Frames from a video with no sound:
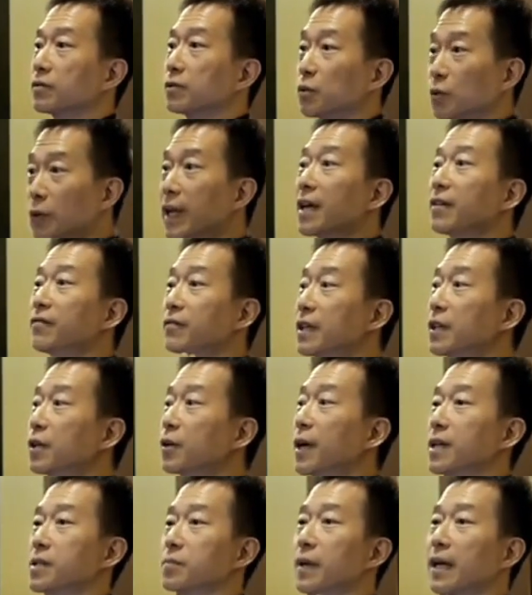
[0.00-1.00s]
Today,
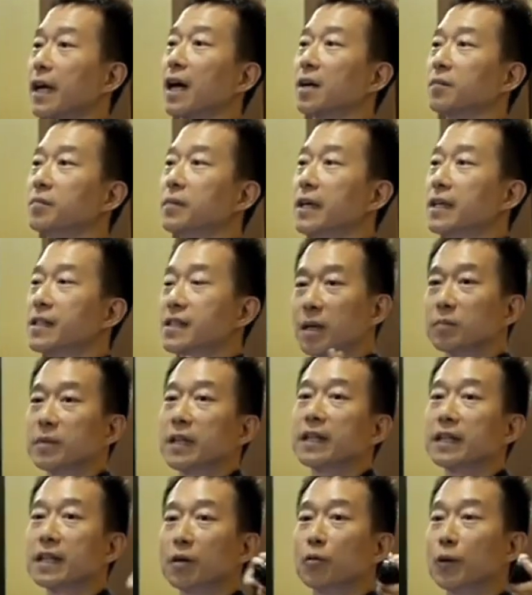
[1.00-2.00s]
video has become
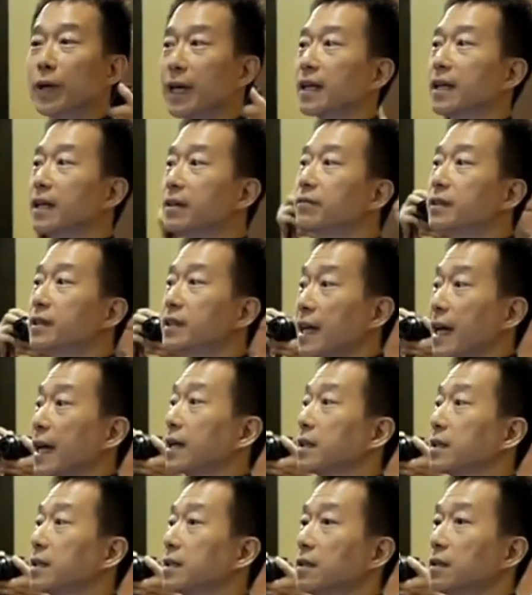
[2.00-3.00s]
something that we can even
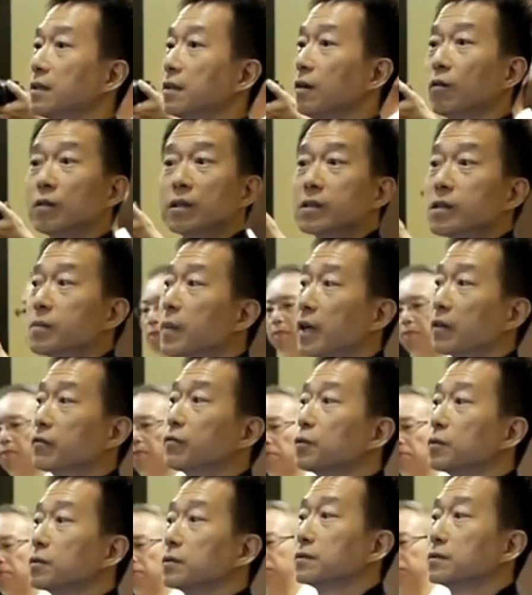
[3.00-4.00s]
tackle on a smartphone.